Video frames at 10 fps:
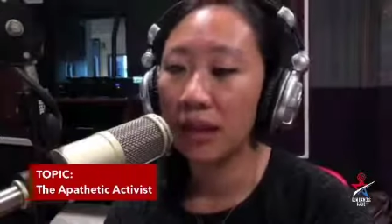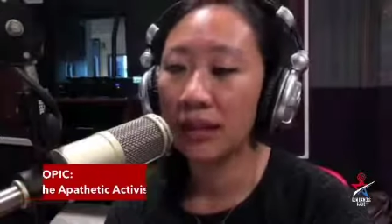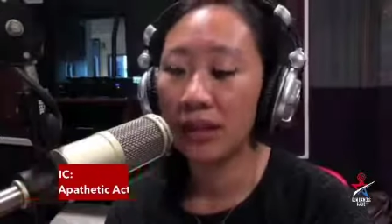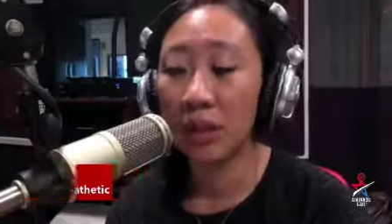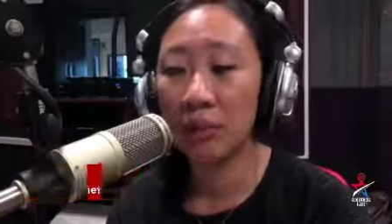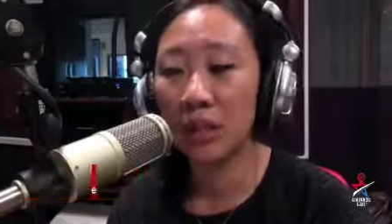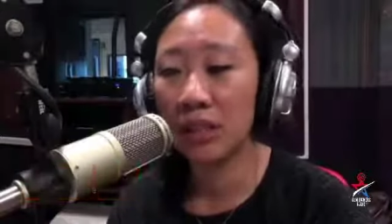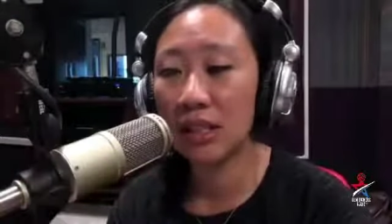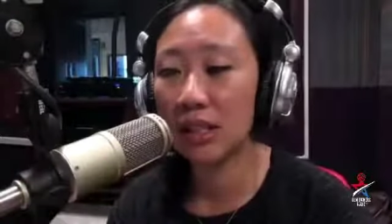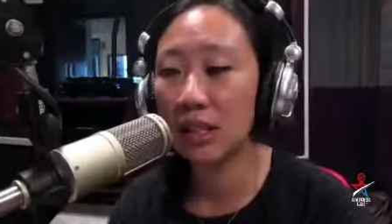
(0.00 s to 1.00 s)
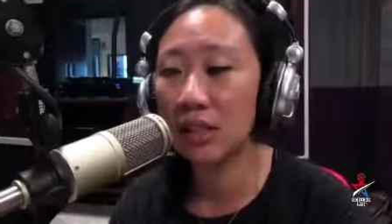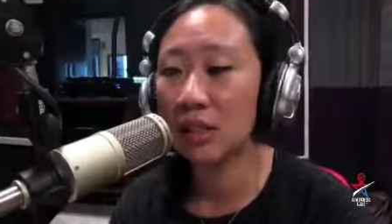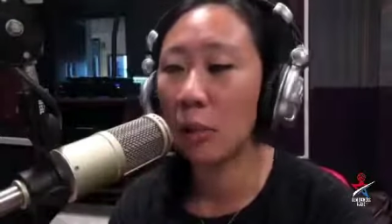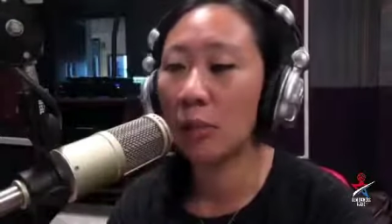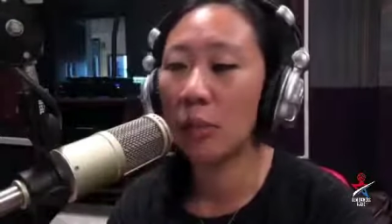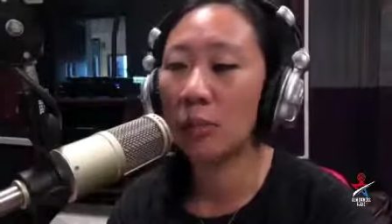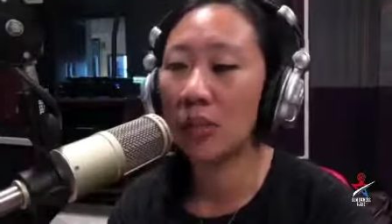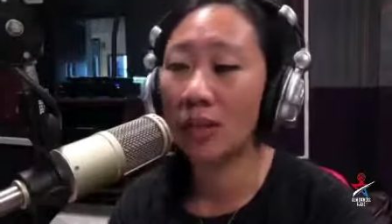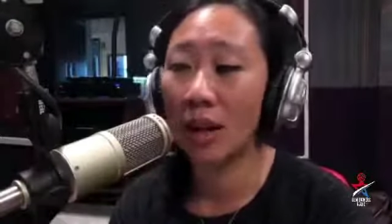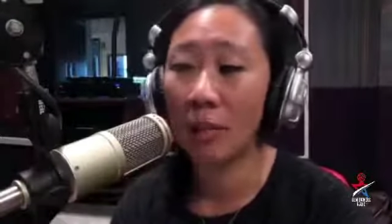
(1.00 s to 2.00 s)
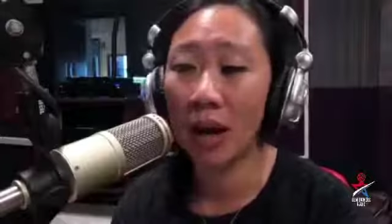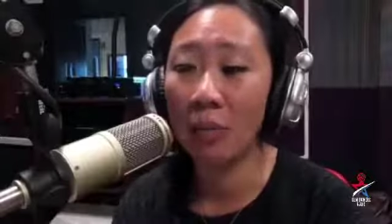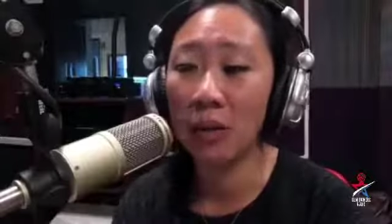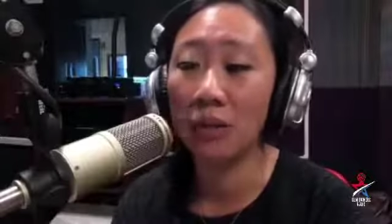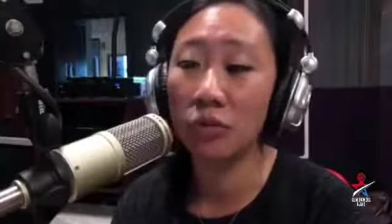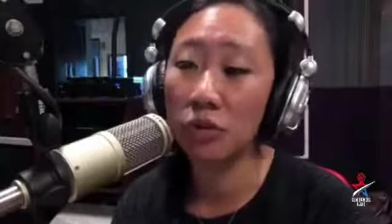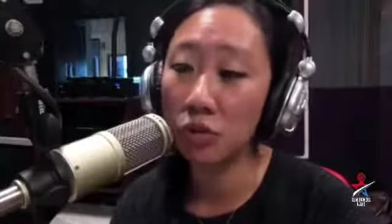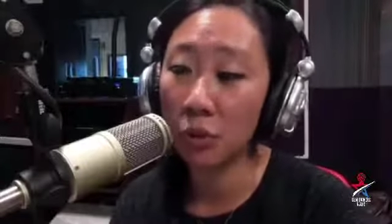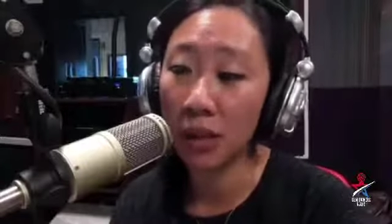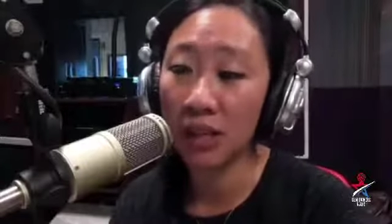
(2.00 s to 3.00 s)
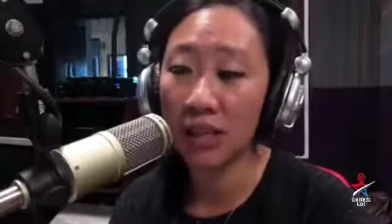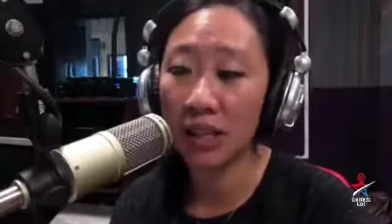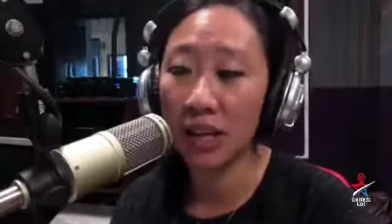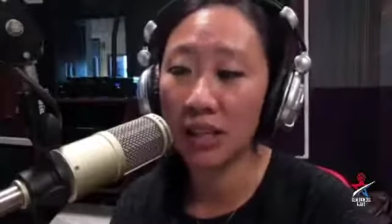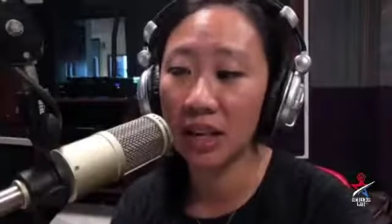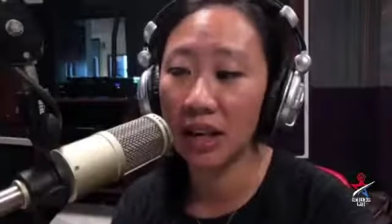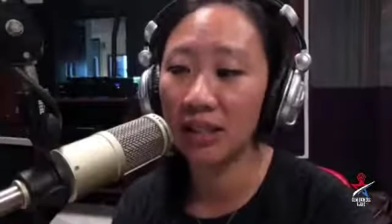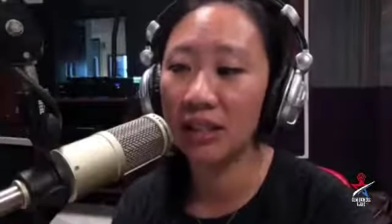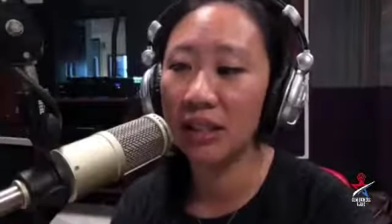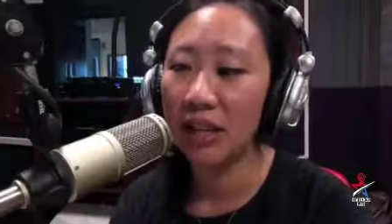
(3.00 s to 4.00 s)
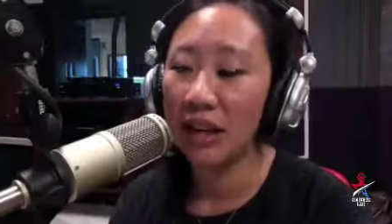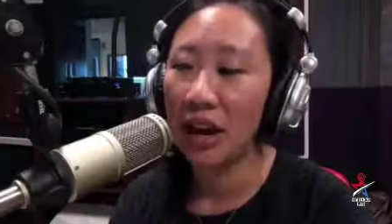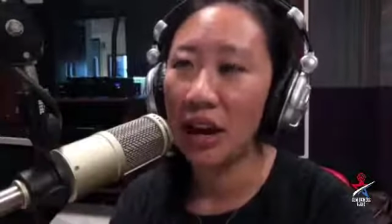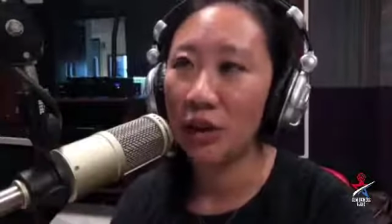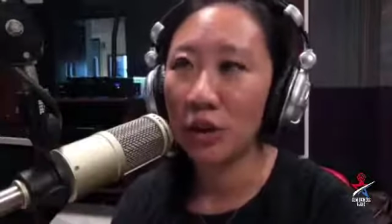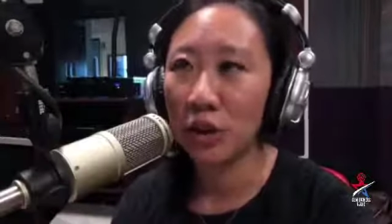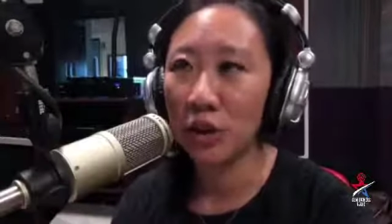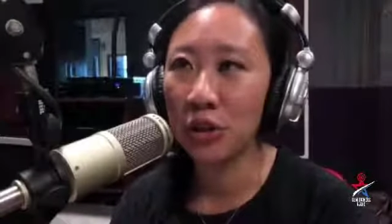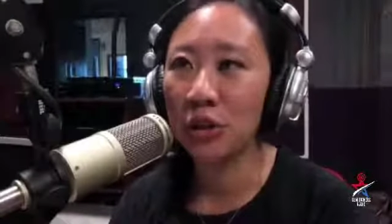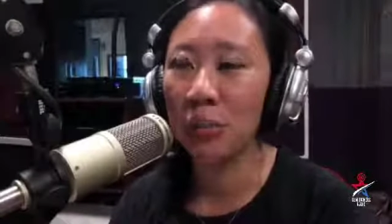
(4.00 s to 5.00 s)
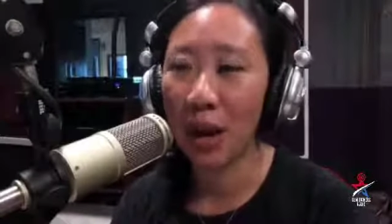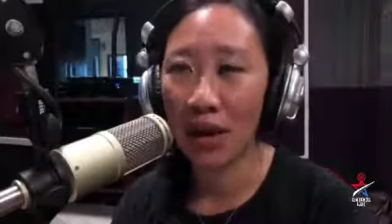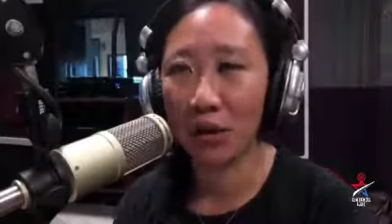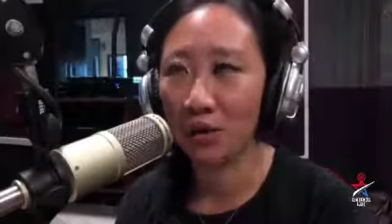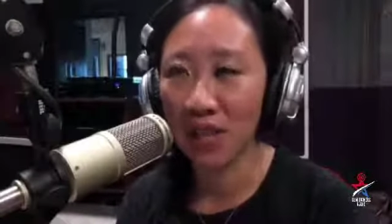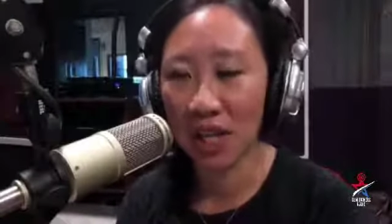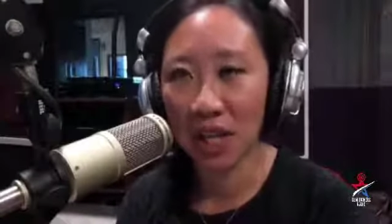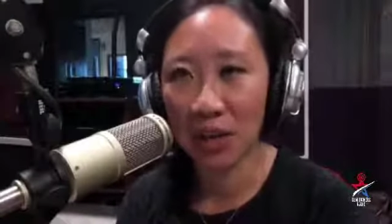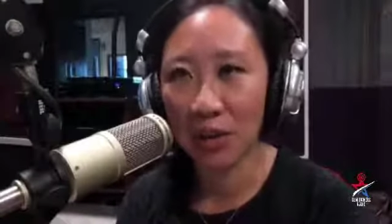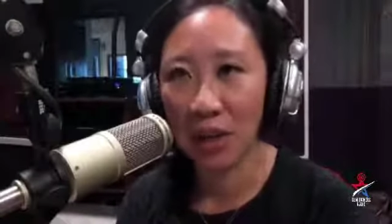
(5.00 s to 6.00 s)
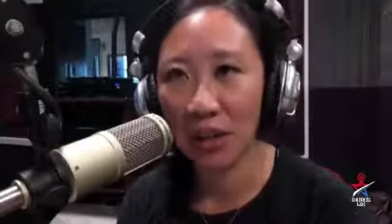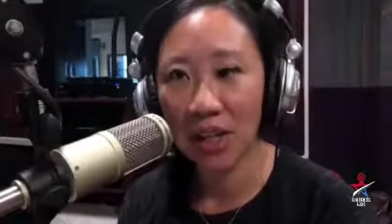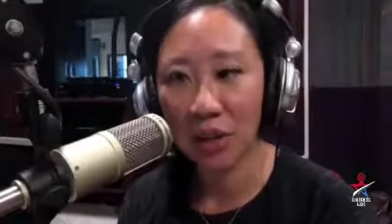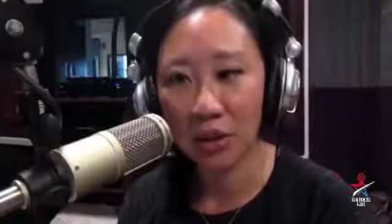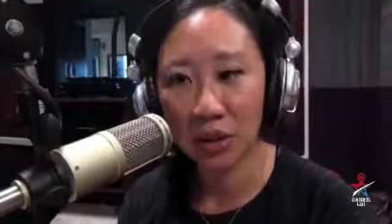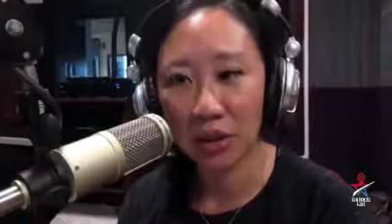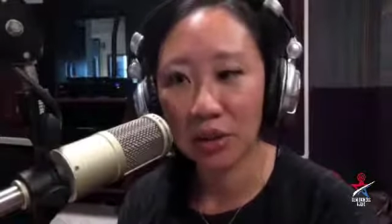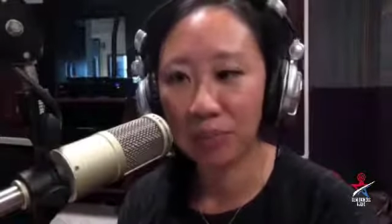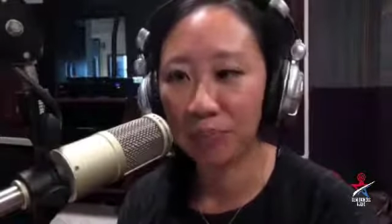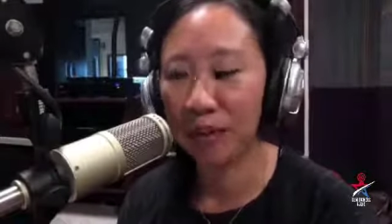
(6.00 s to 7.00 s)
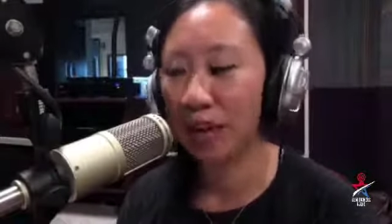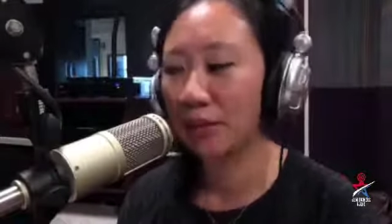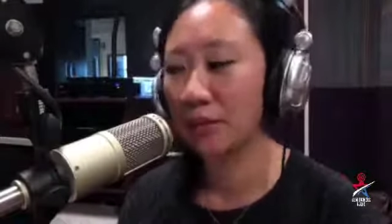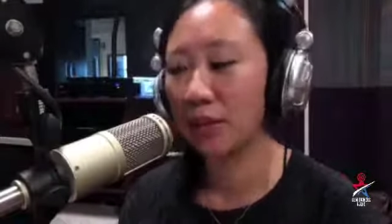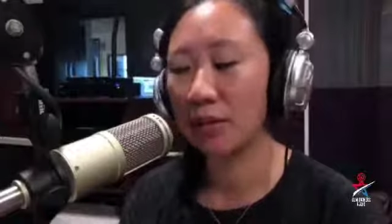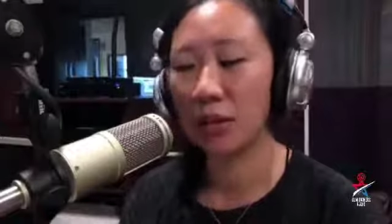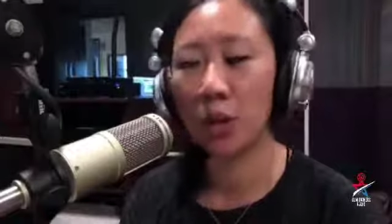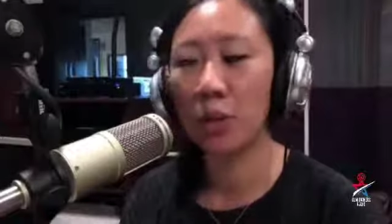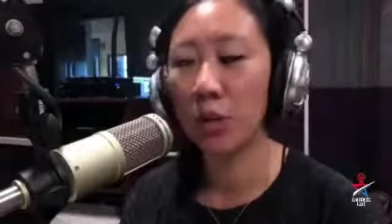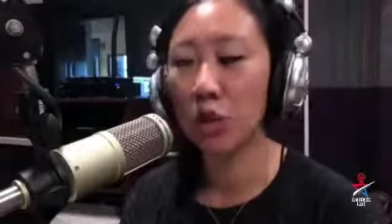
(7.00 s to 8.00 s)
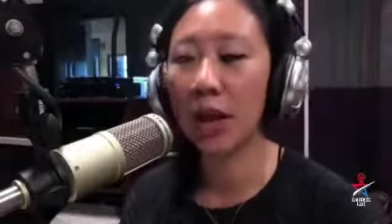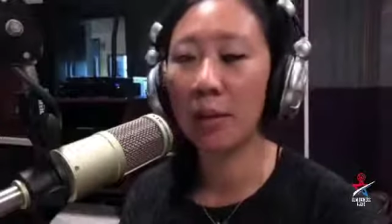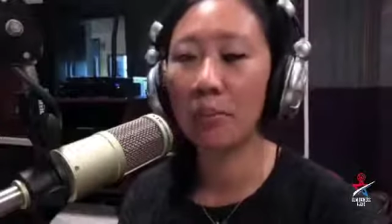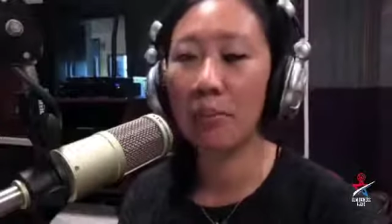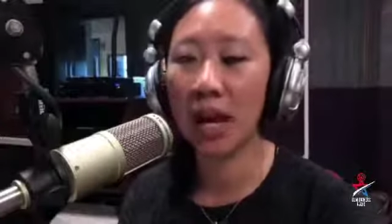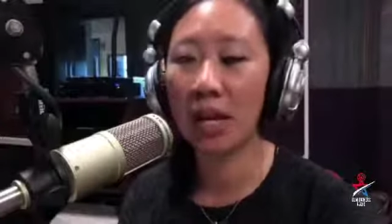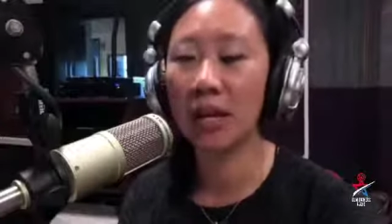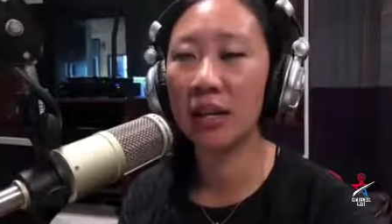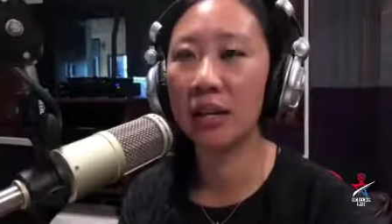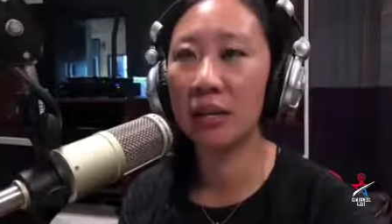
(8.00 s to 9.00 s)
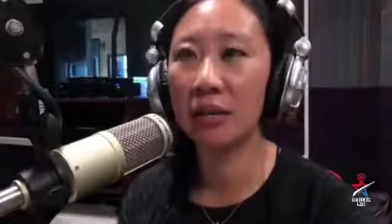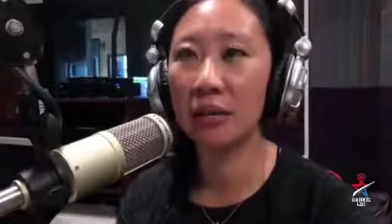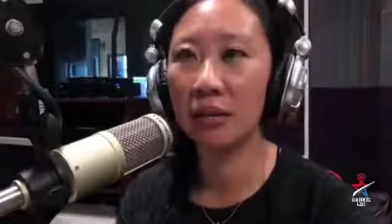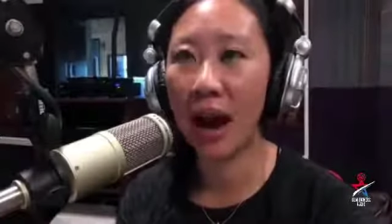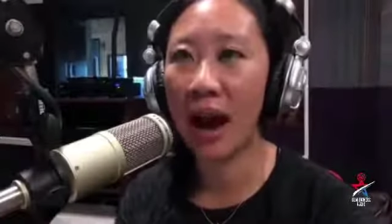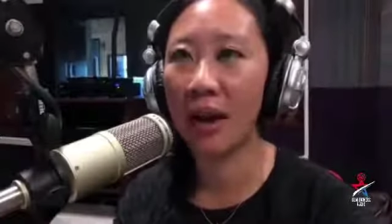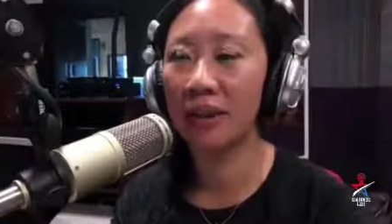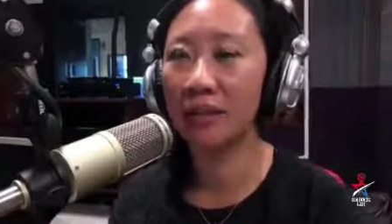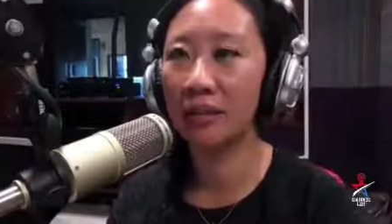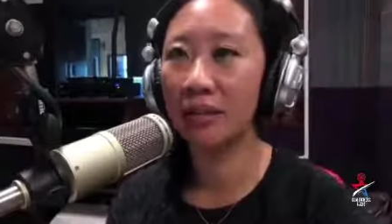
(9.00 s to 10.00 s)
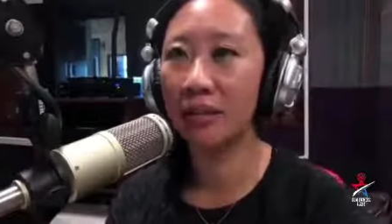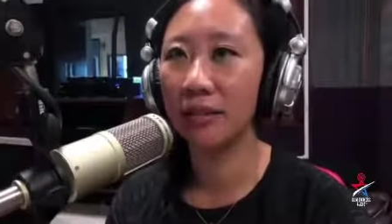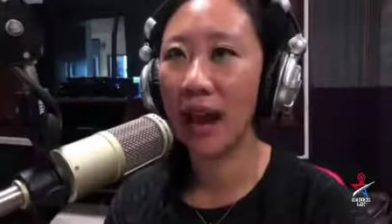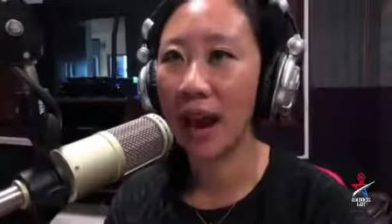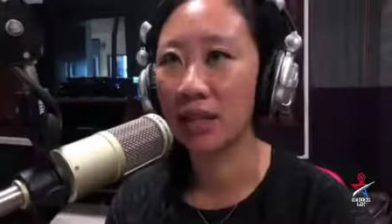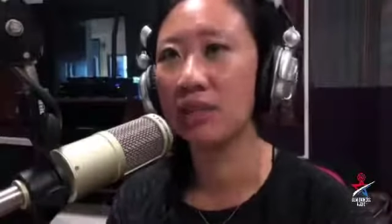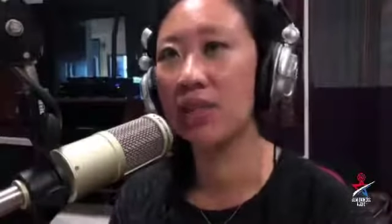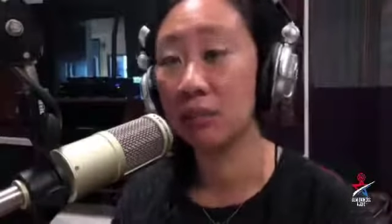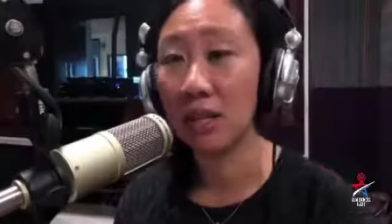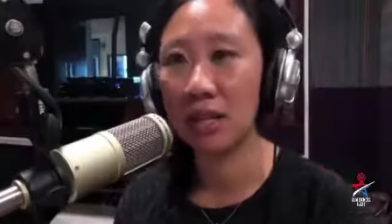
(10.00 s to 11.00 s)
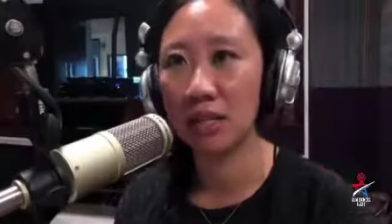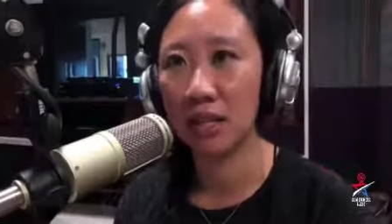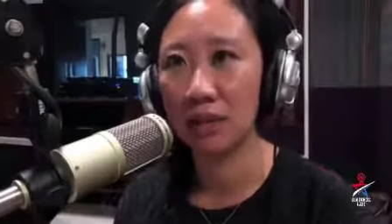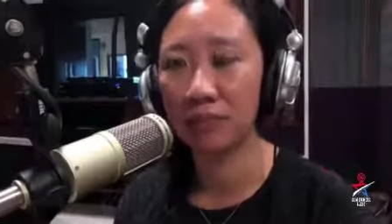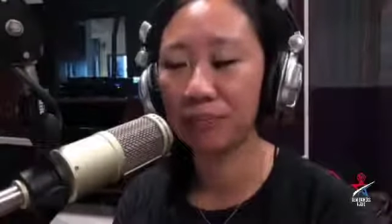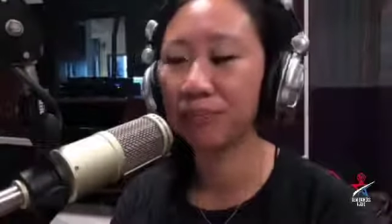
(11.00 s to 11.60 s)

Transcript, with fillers: It's humbling to see so many people step up and do what needs to get done under the banner of San Diego County gun owners. Mm-hmm. And, you know, we try to make that activism easy.